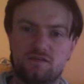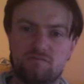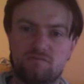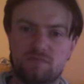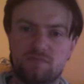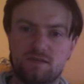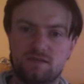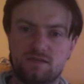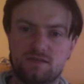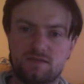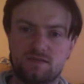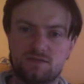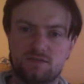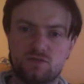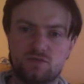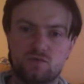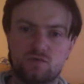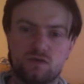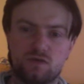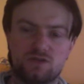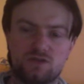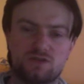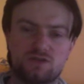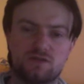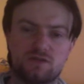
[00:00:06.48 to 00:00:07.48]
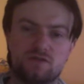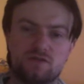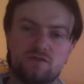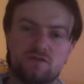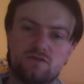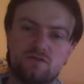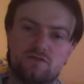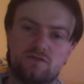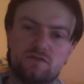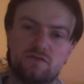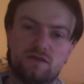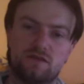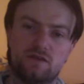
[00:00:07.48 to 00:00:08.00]
Beats. You're watching
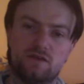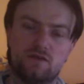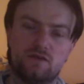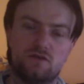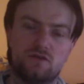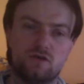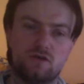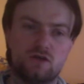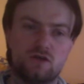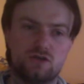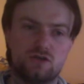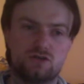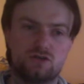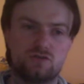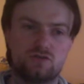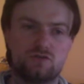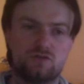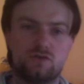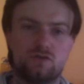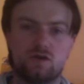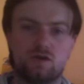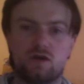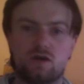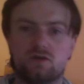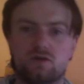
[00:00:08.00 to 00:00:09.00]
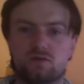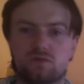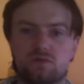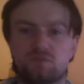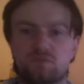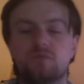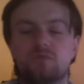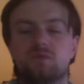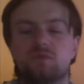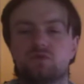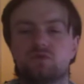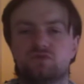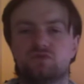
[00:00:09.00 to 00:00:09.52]
another video showing you how to
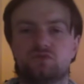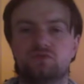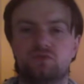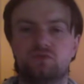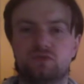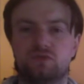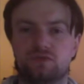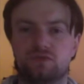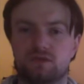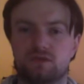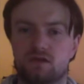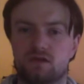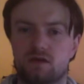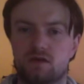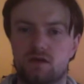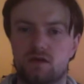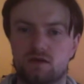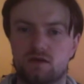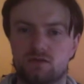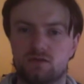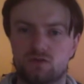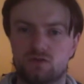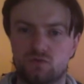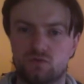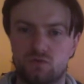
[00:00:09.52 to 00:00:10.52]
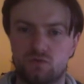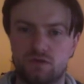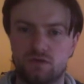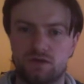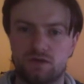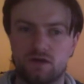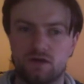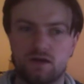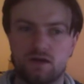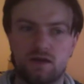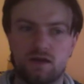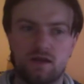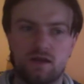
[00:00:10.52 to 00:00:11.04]
promote your music on
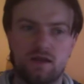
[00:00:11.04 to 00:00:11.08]
Twitter.